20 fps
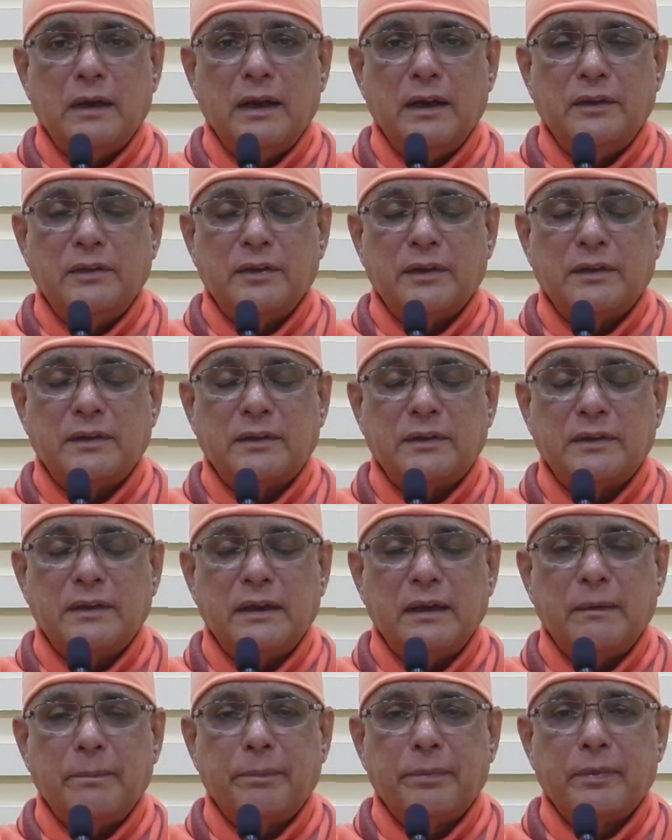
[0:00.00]
agency,
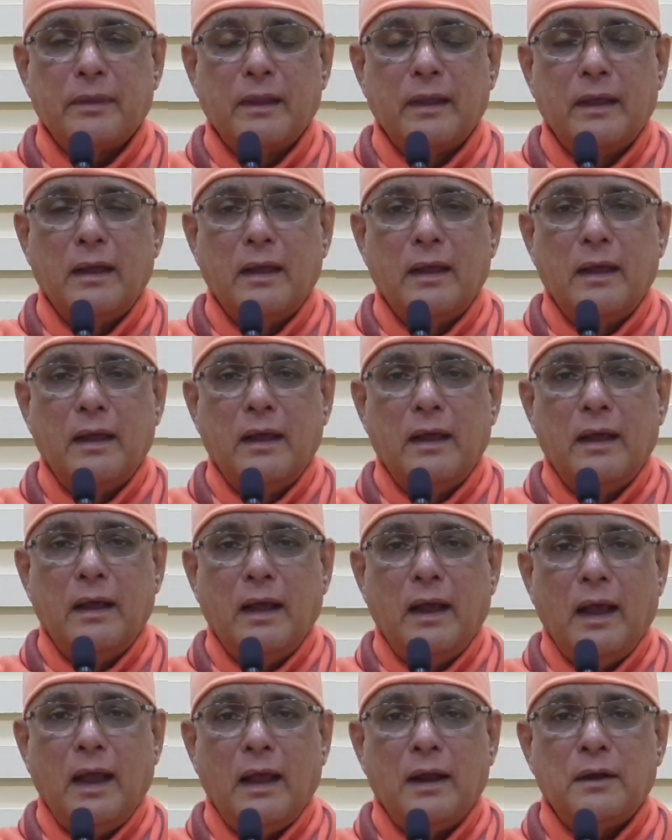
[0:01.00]

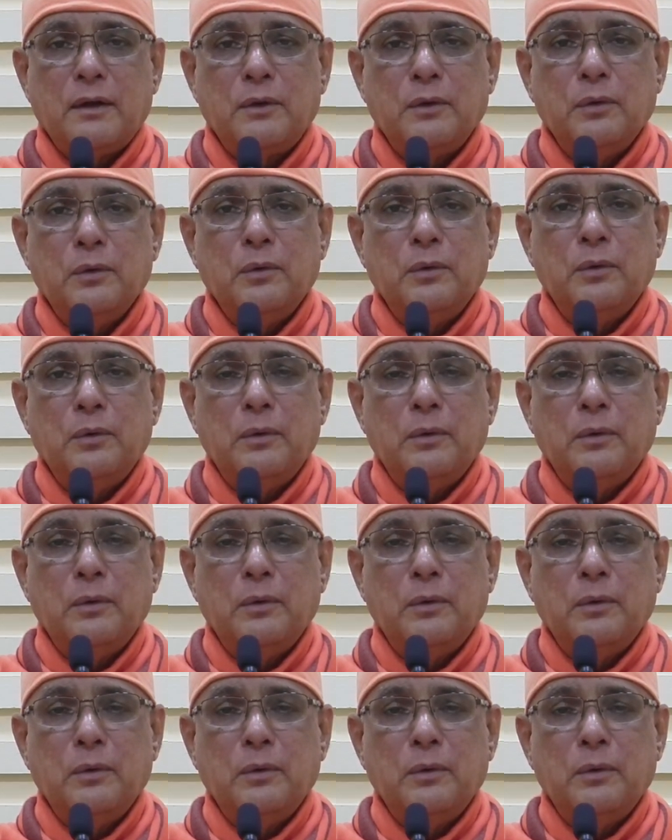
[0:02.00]
and 2.